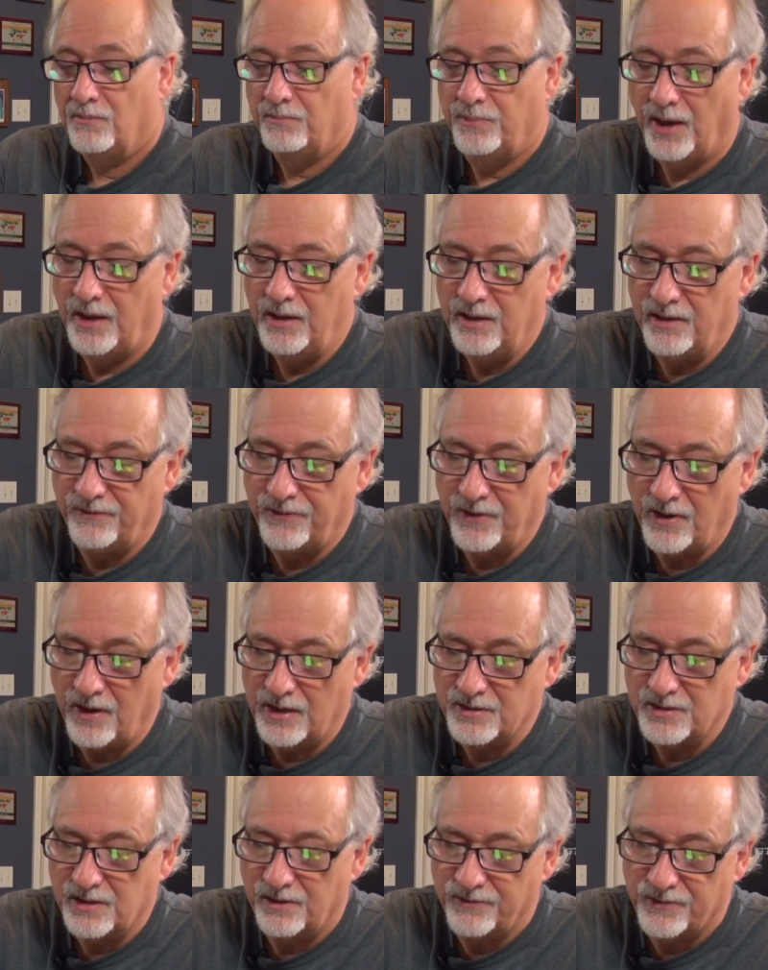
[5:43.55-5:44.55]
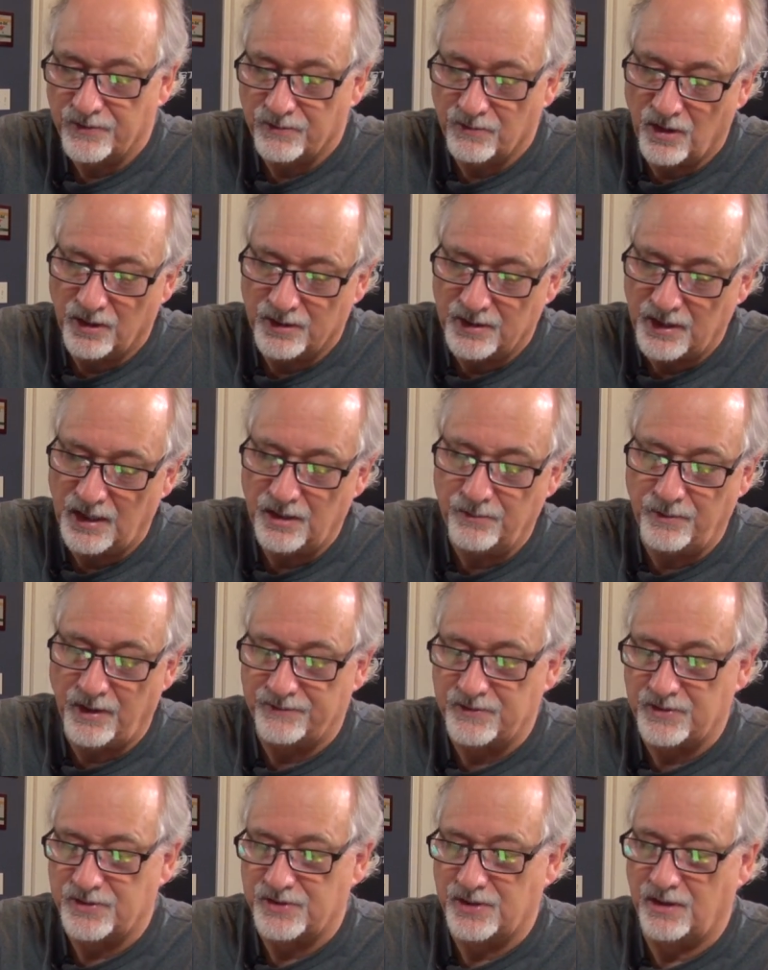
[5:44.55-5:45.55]
But if they're asking for the wrong data, we
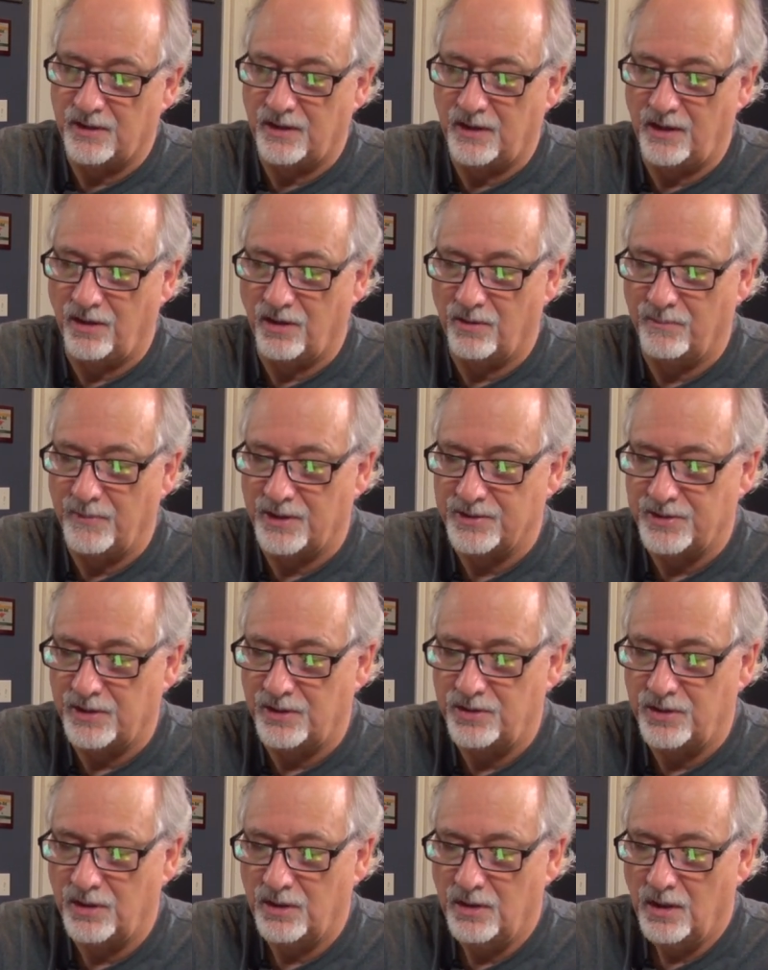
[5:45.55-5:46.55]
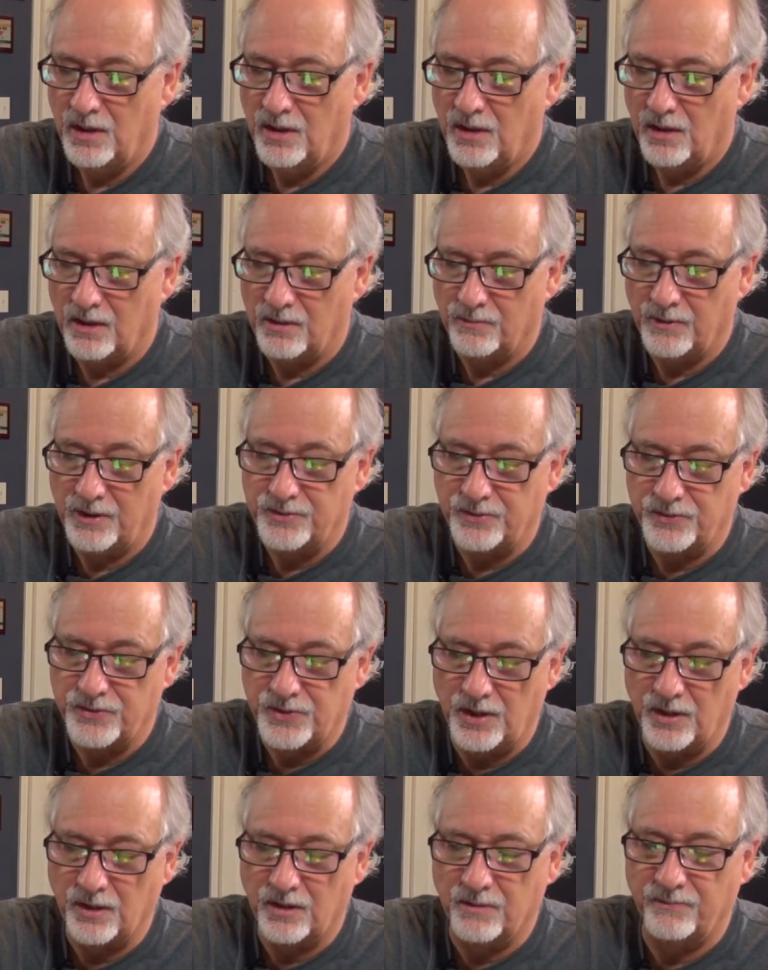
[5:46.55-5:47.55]
have to send an error message. Otherwise, we
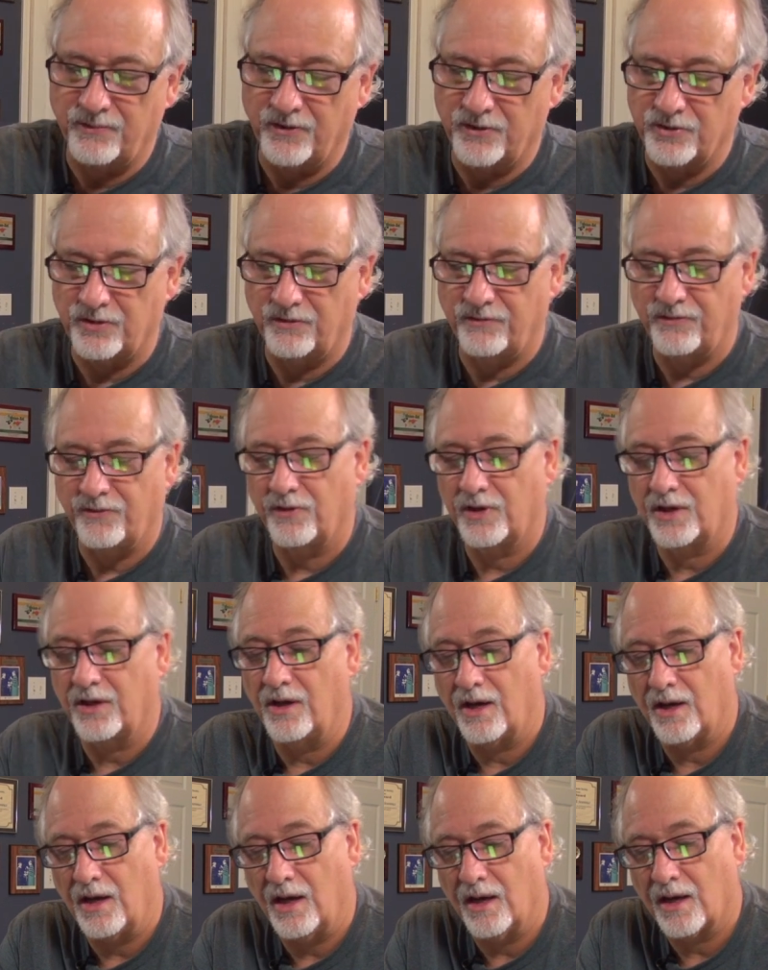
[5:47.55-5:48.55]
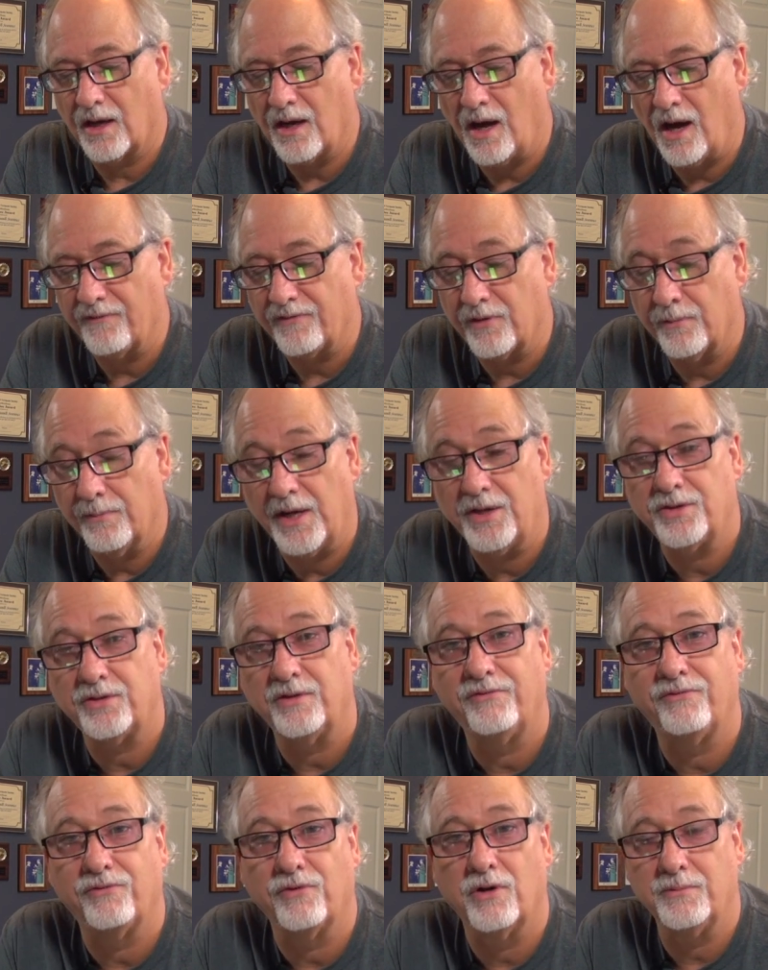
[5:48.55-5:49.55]
send a conversion a
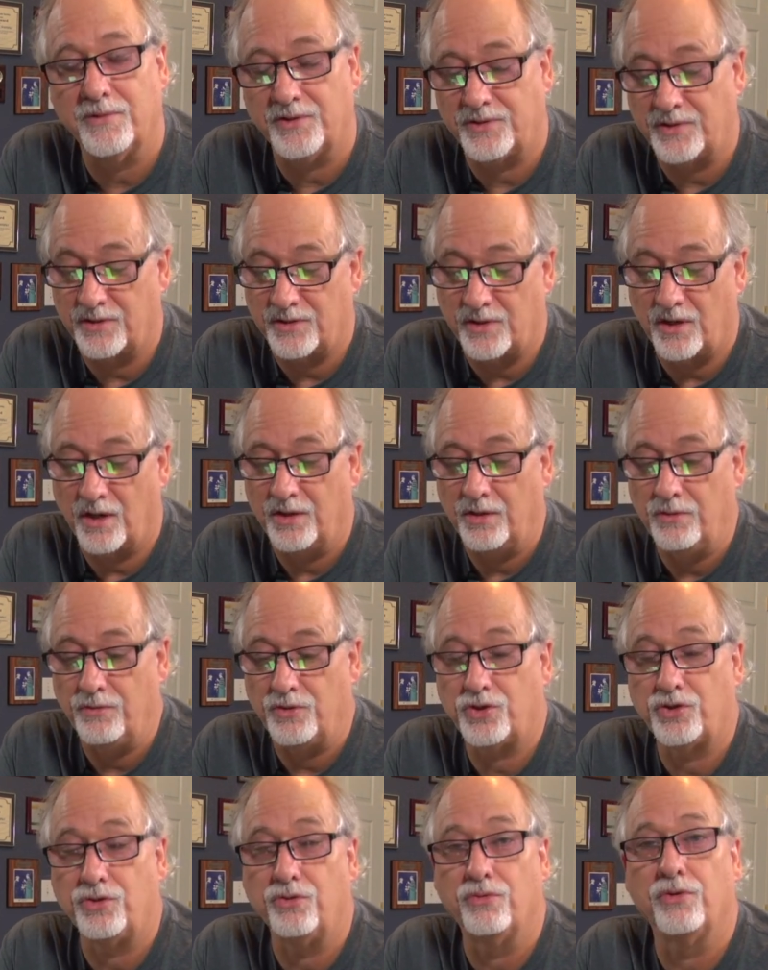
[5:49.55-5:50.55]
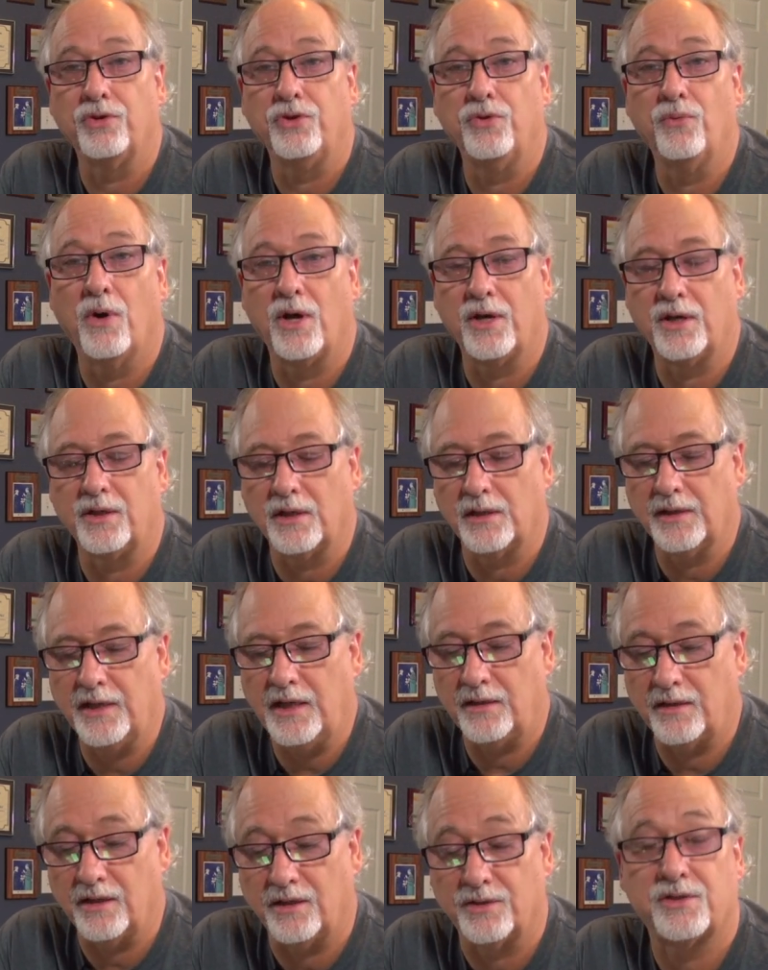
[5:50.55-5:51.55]
confirmation form that says, are you sure you want to
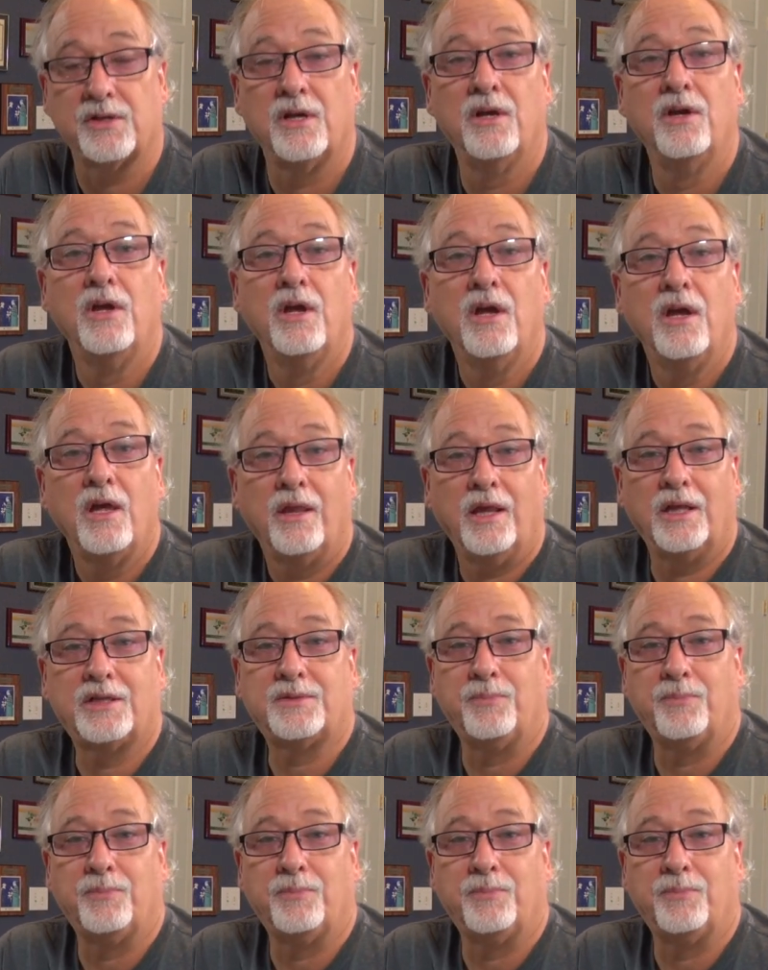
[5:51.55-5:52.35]
delete this? That's